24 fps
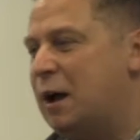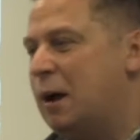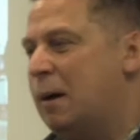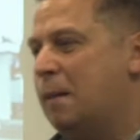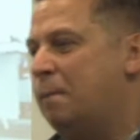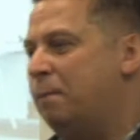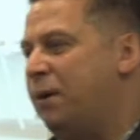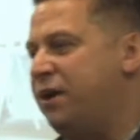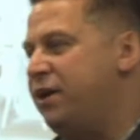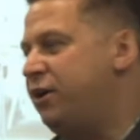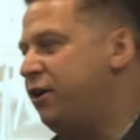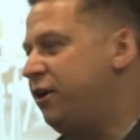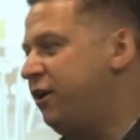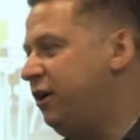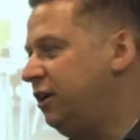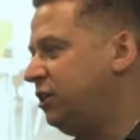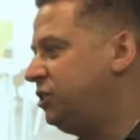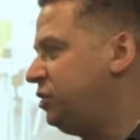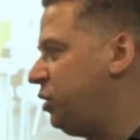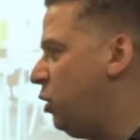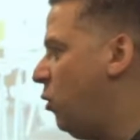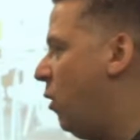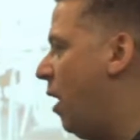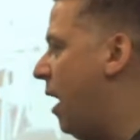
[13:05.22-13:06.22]
But you're going to
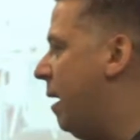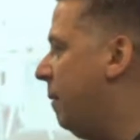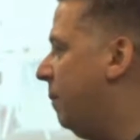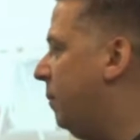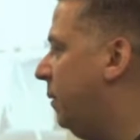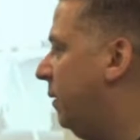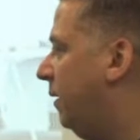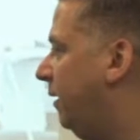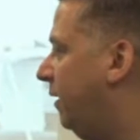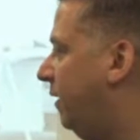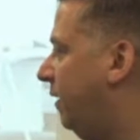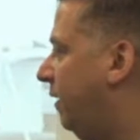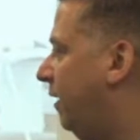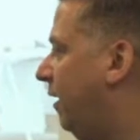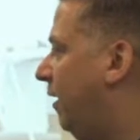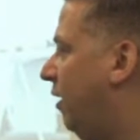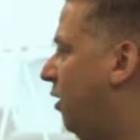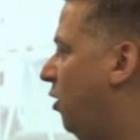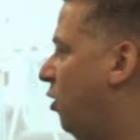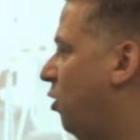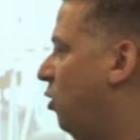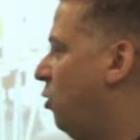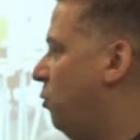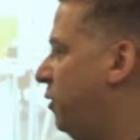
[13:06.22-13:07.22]
show up
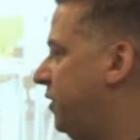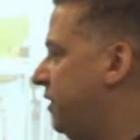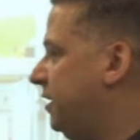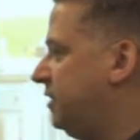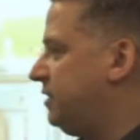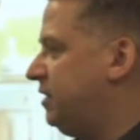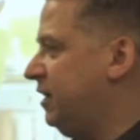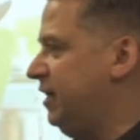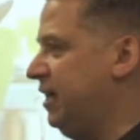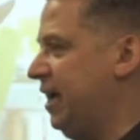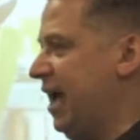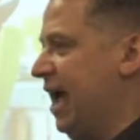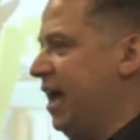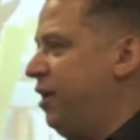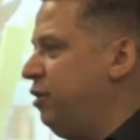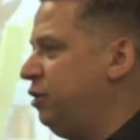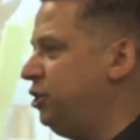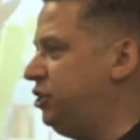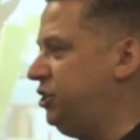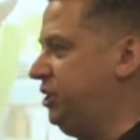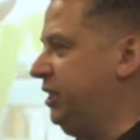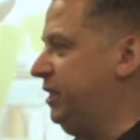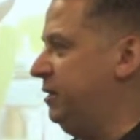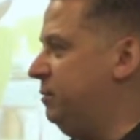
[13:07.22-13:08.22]
with this
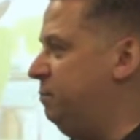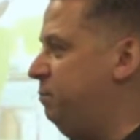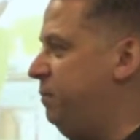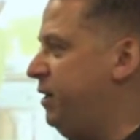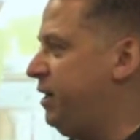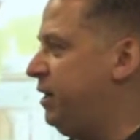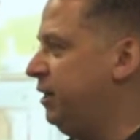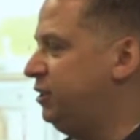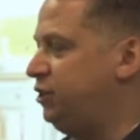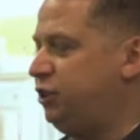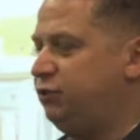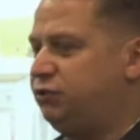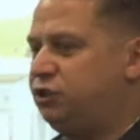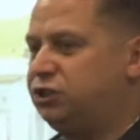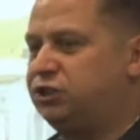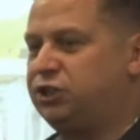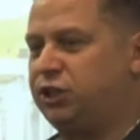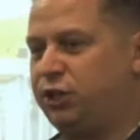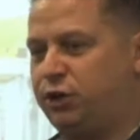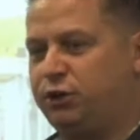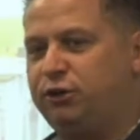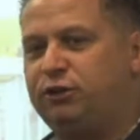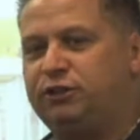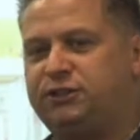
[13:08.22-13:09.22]
energy because you just
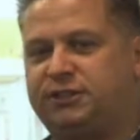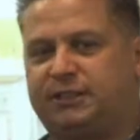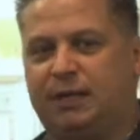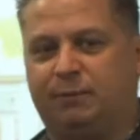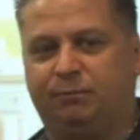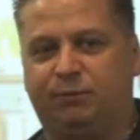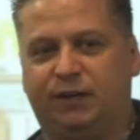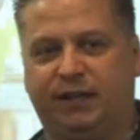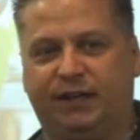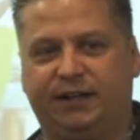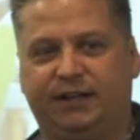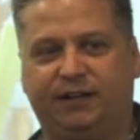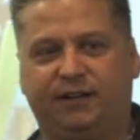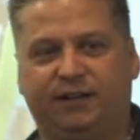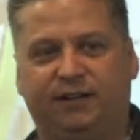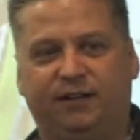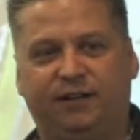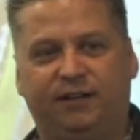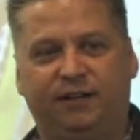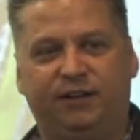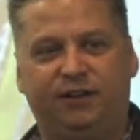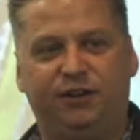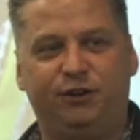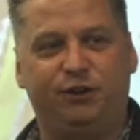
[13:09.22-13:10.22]
learned something.
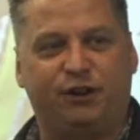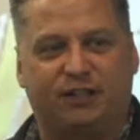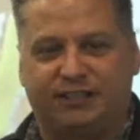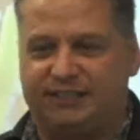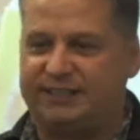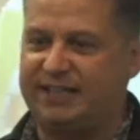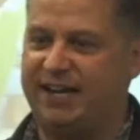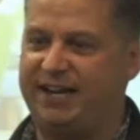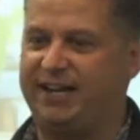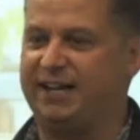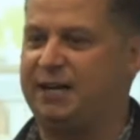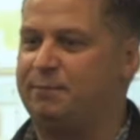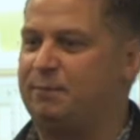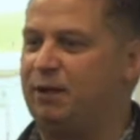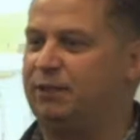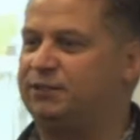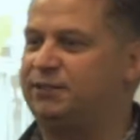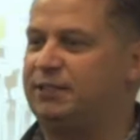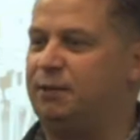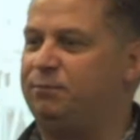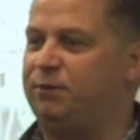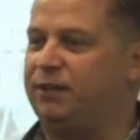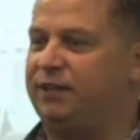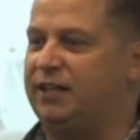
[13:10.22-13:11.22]
You're excited about
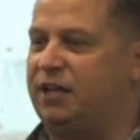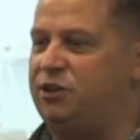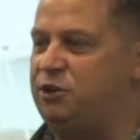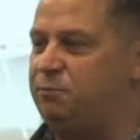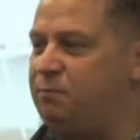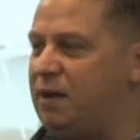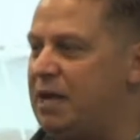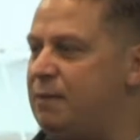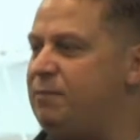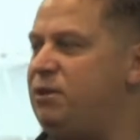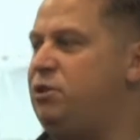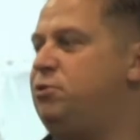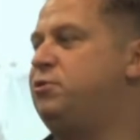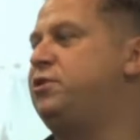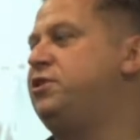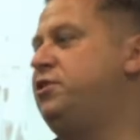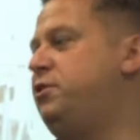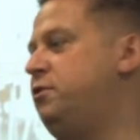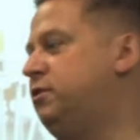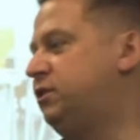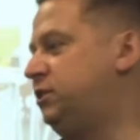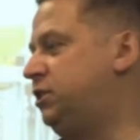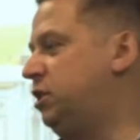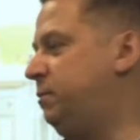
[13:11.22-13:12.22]
something that maybe you can
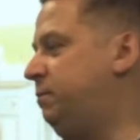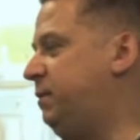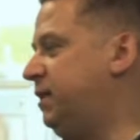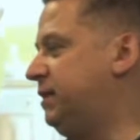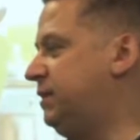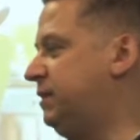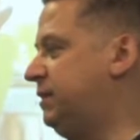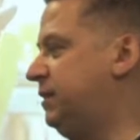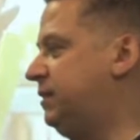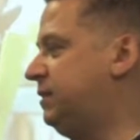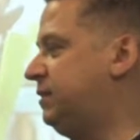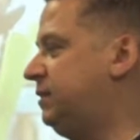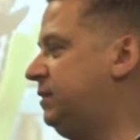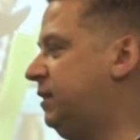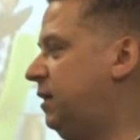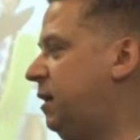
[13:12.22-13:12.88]
use in your business.